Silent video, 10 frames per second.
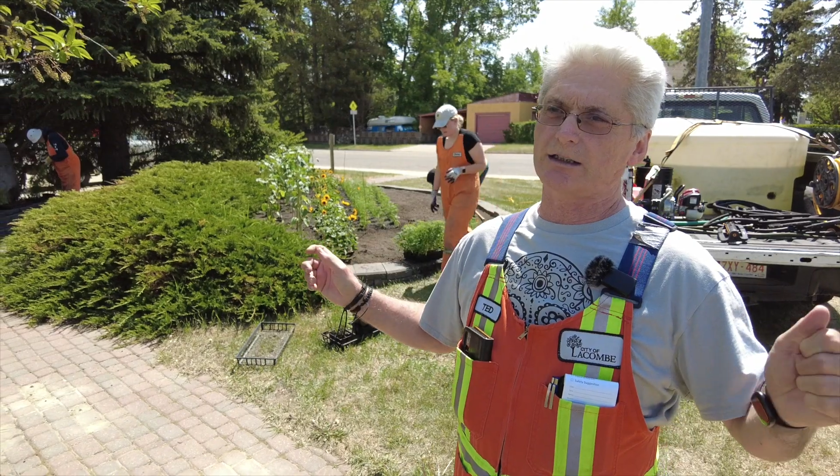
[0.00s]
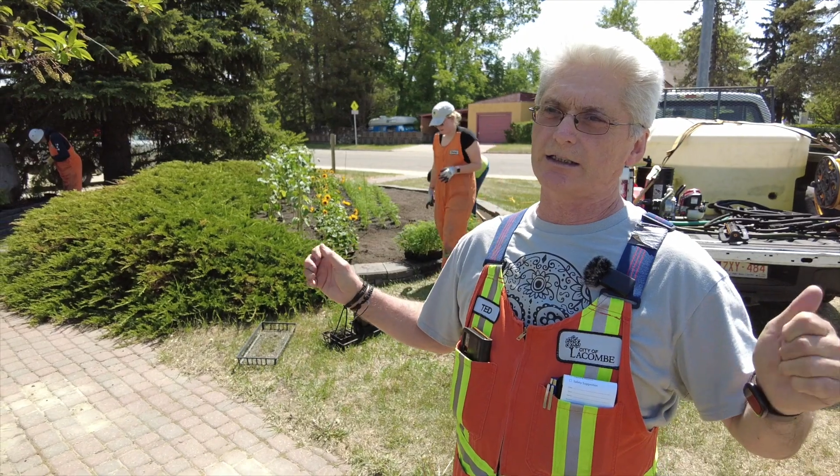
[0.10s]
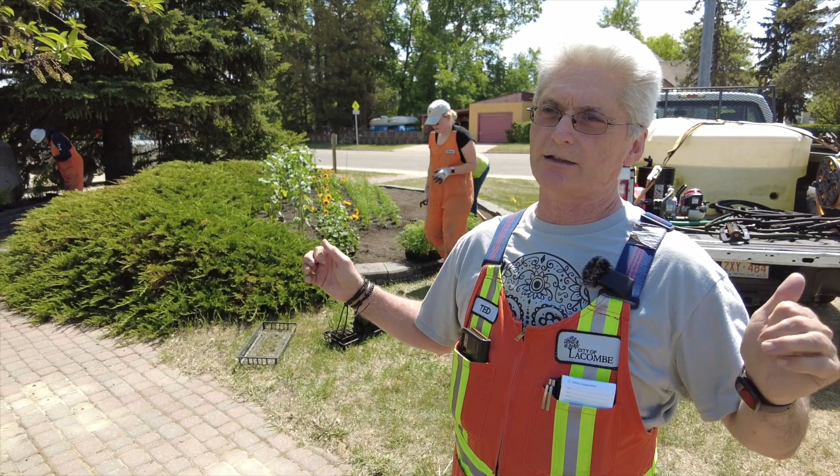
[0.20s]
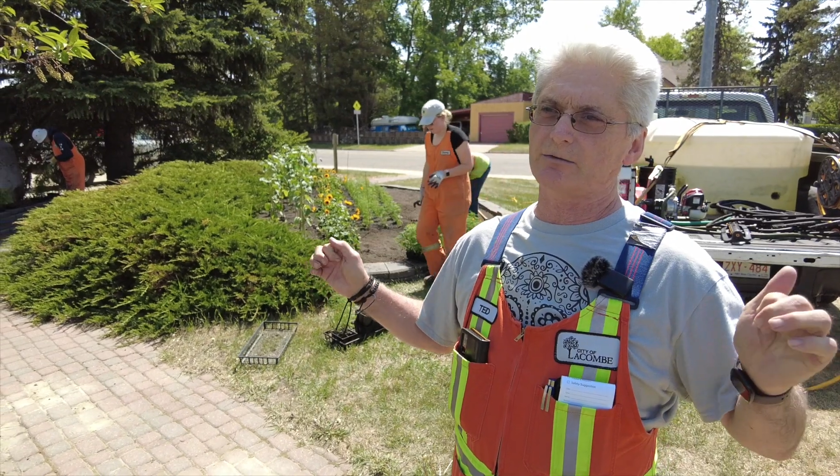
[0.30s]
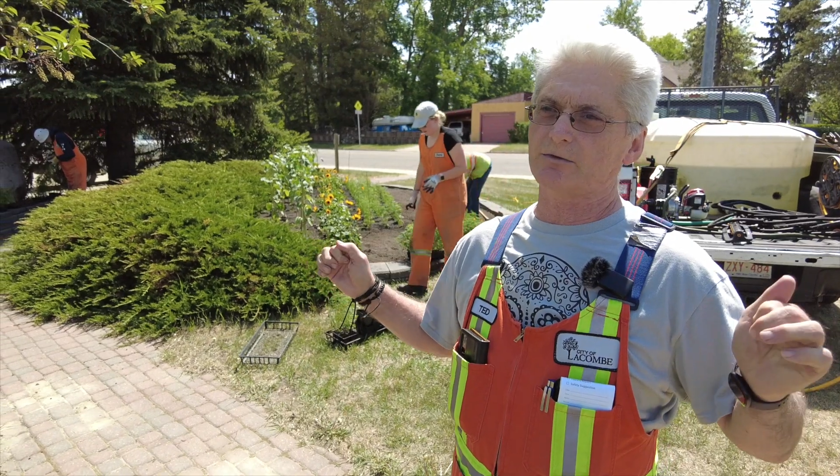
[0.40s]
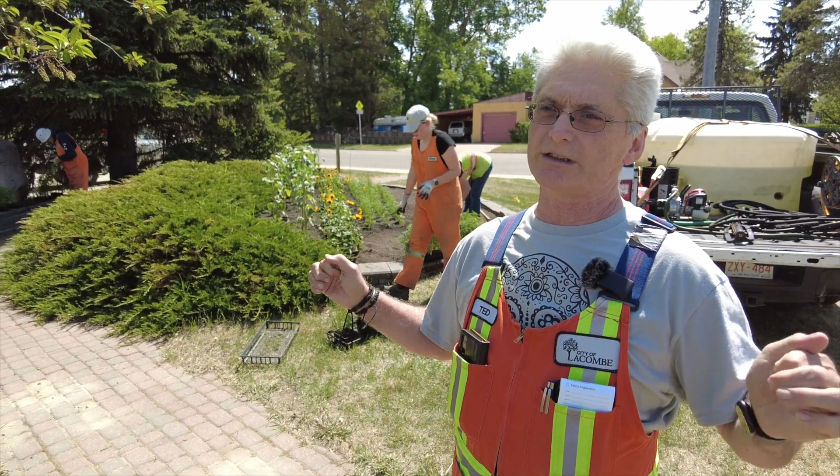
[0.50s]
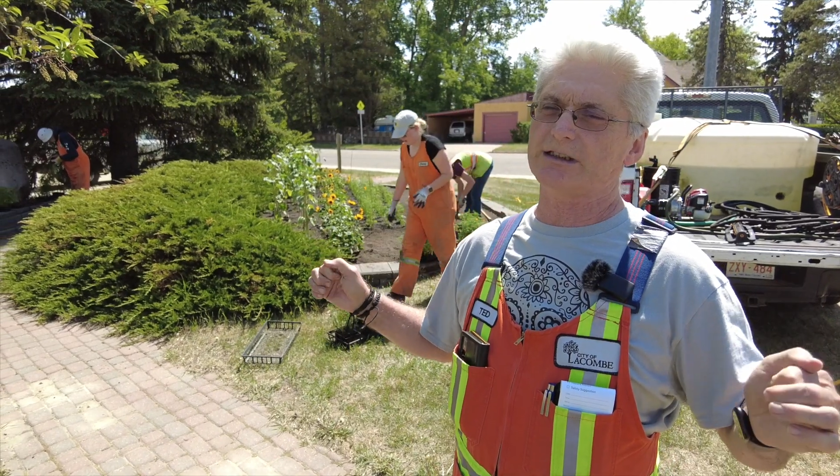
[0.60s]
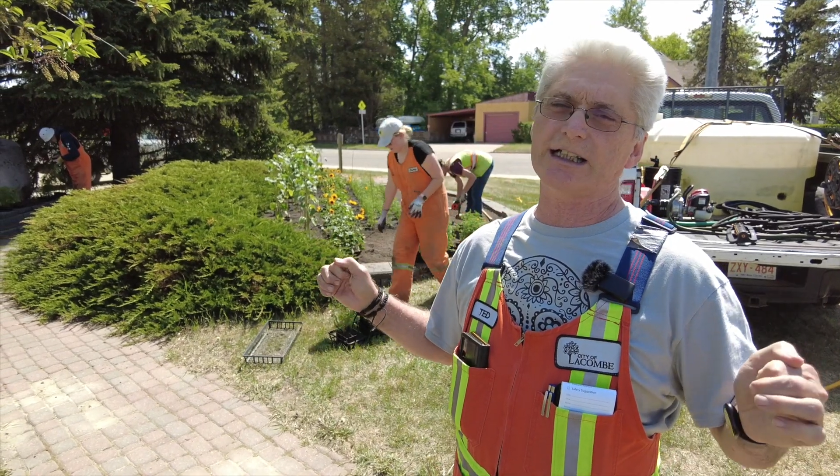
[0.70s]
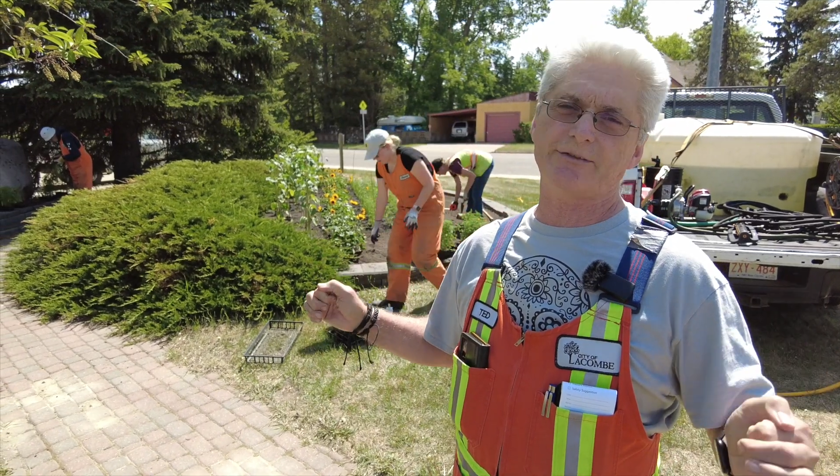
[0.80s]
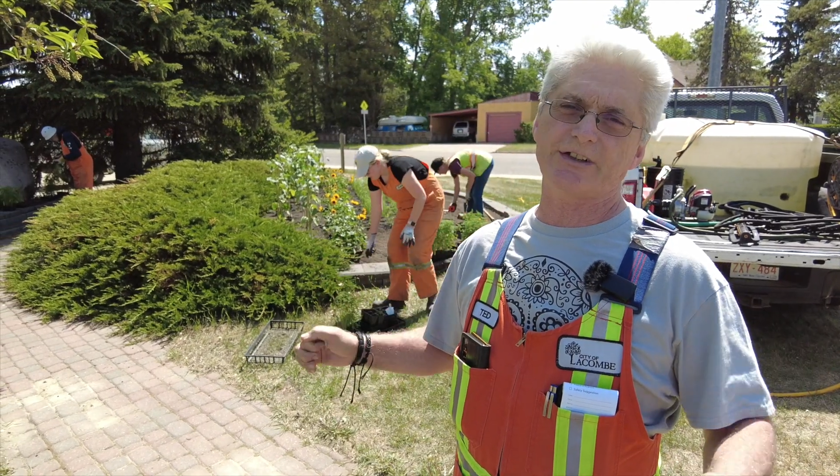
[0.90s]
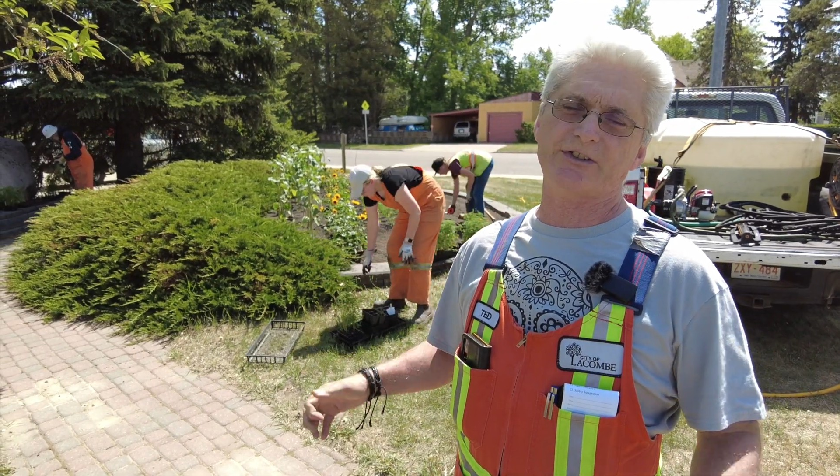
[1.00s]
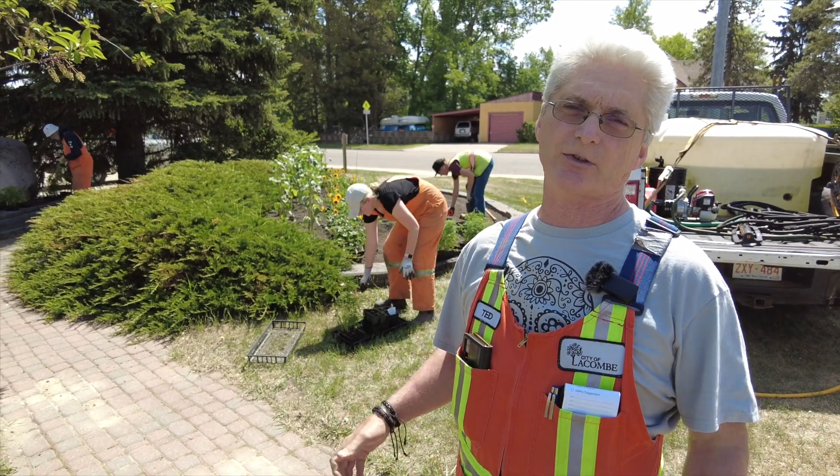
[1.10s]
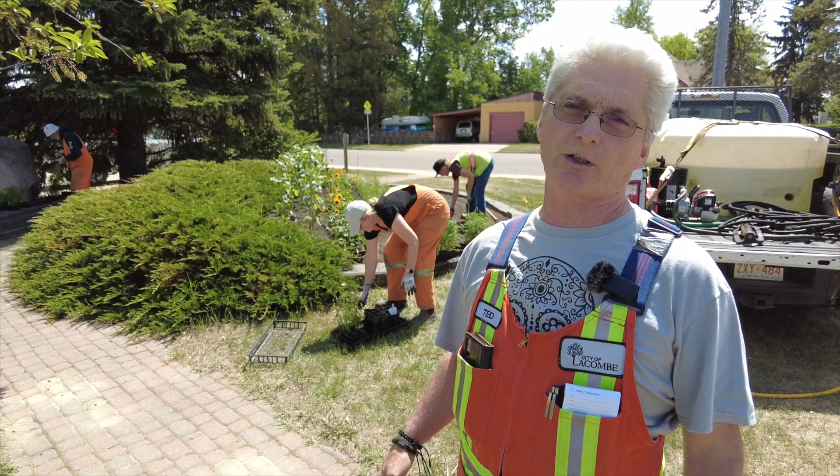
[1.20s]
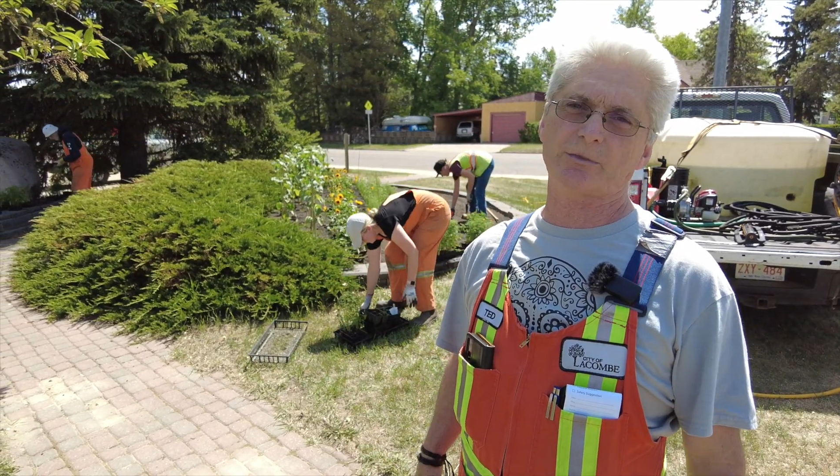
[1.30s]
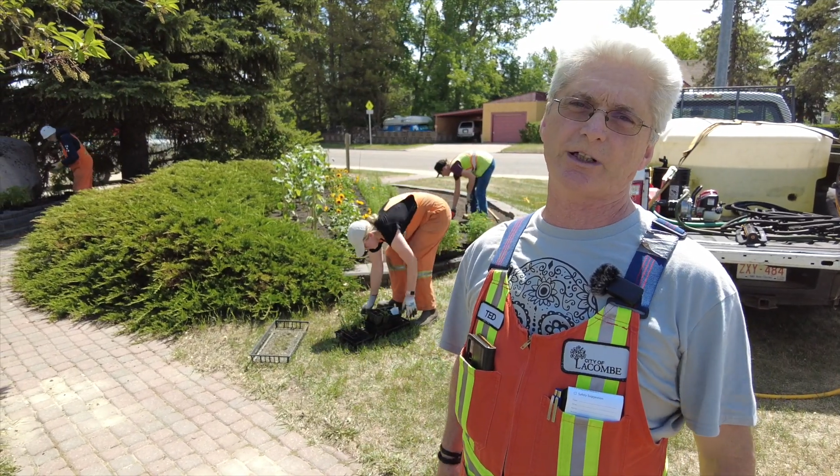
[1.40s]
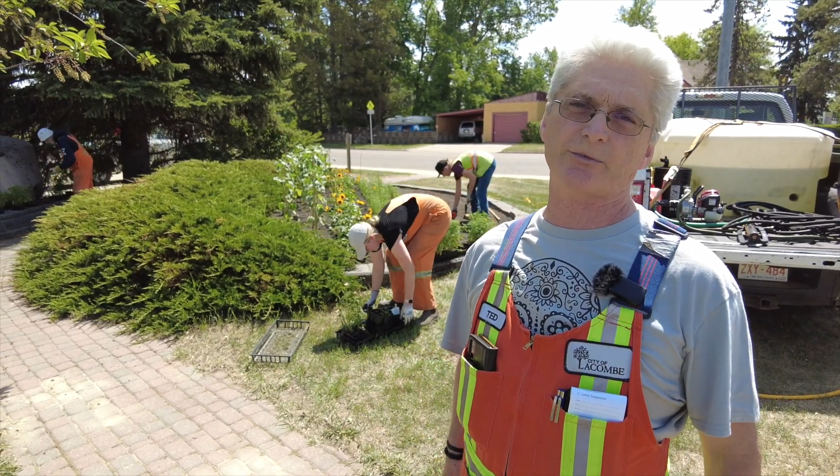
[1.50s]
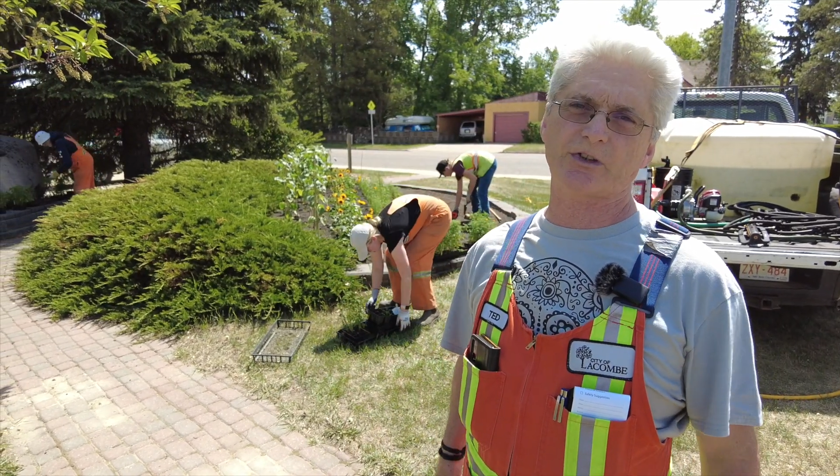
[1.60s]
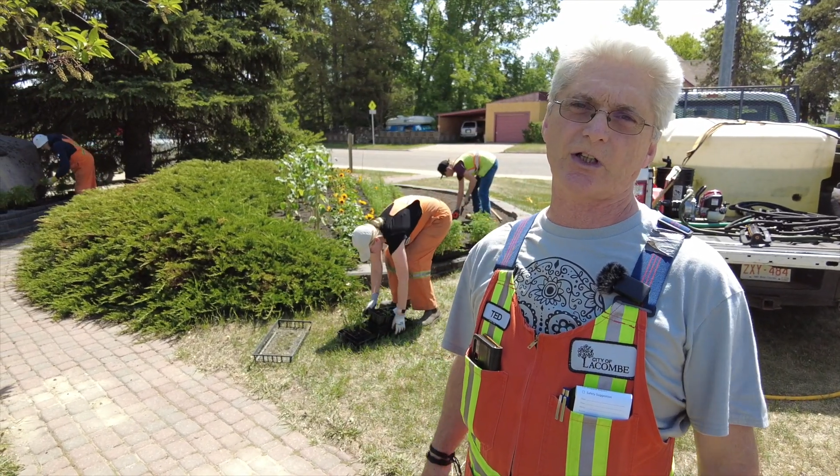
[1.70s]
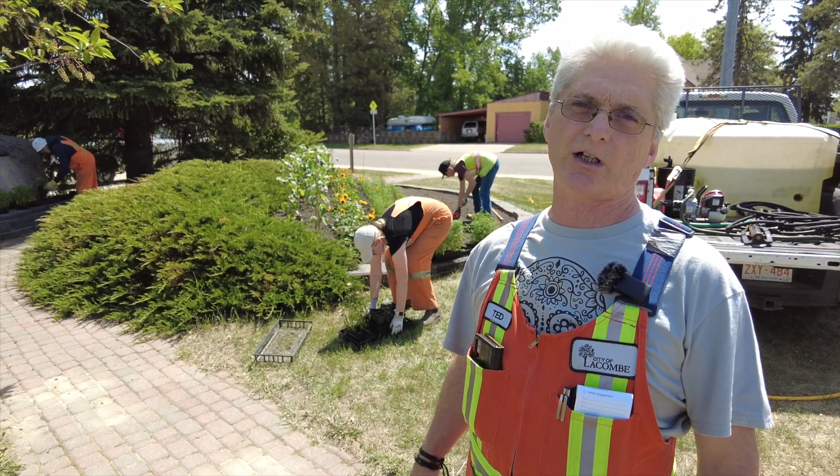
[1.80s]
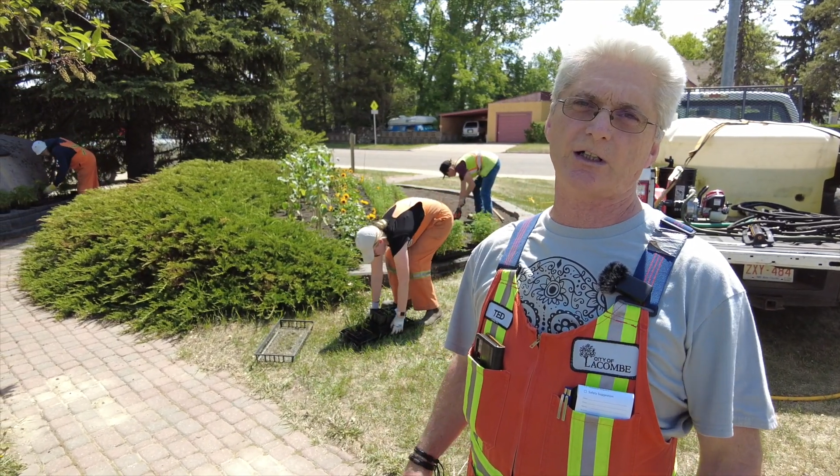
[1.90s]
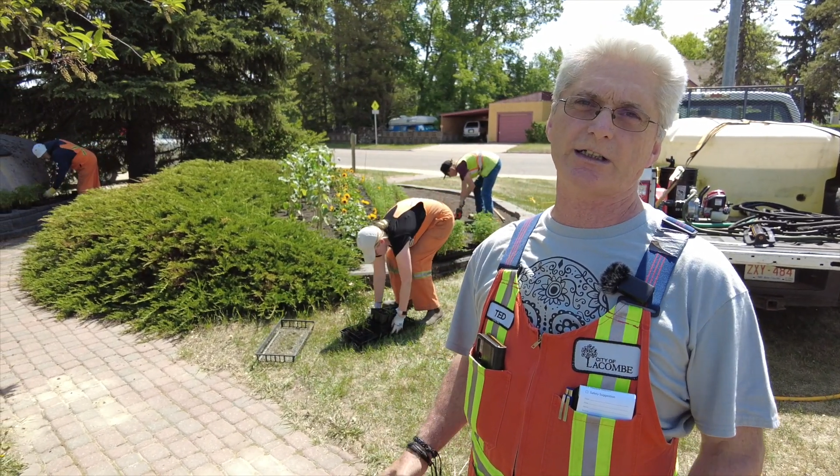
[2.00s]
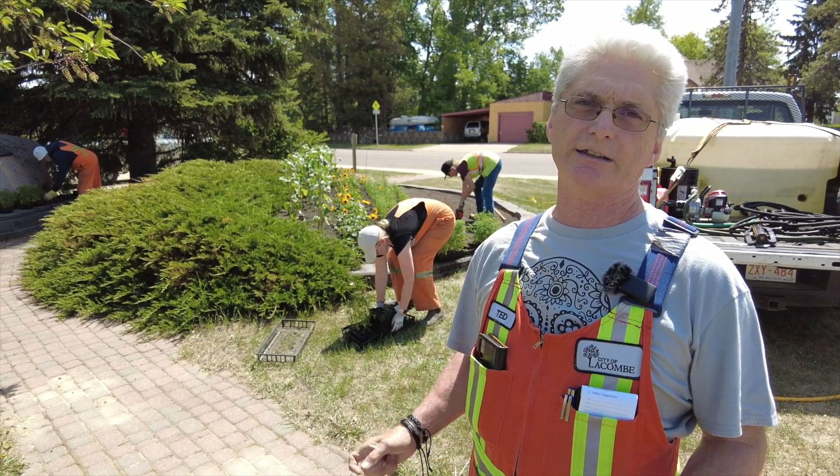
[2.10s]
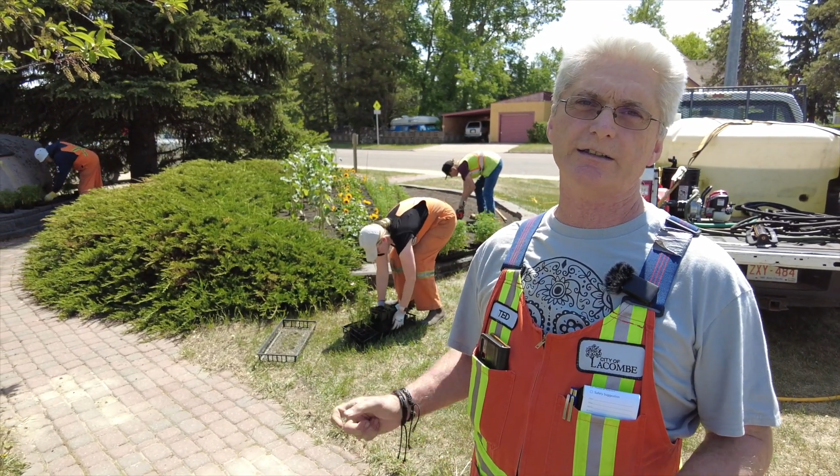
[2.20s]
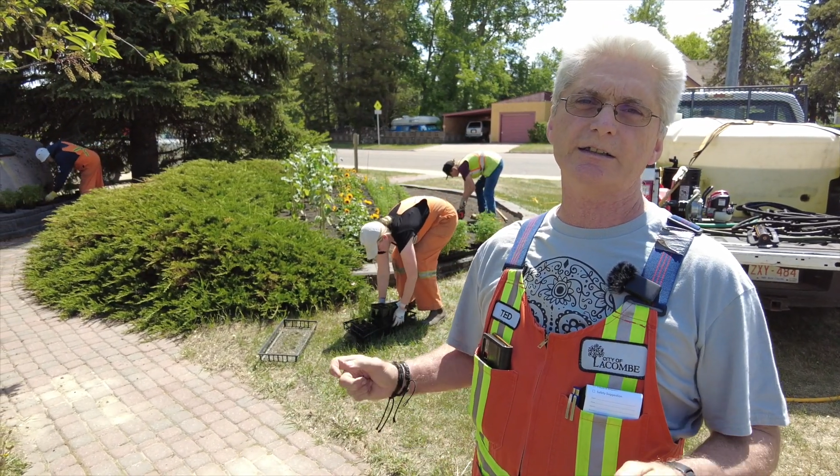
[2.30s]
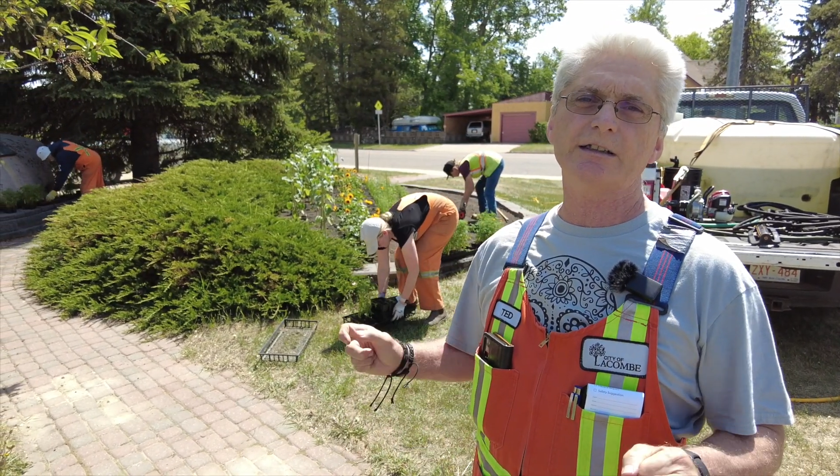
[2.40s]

a real heavy storm comes along and,